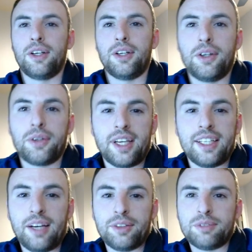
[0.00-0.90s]
Okay,
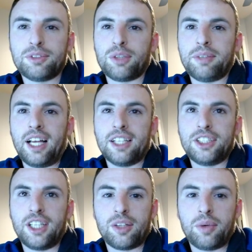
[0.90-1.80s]
now with some terminology
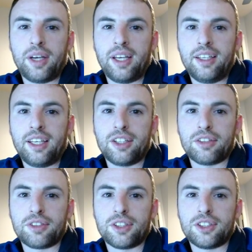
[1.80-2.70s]
out of the way and your
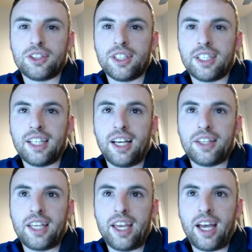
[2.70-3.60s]
first look at how
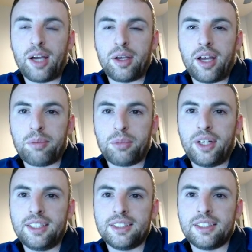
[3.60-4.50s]
the AI
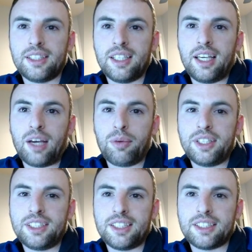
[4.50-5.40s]
operates, I want
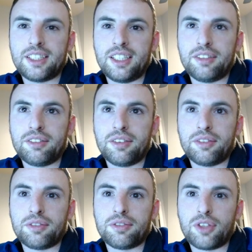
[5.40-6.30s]
to set the scene
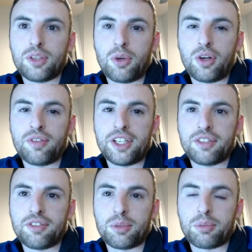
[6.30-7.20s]
for the
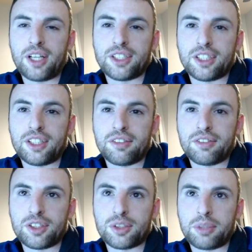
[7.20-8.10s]
motivation for the project in the
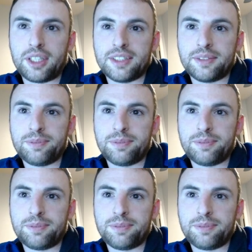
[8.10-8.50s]
first place.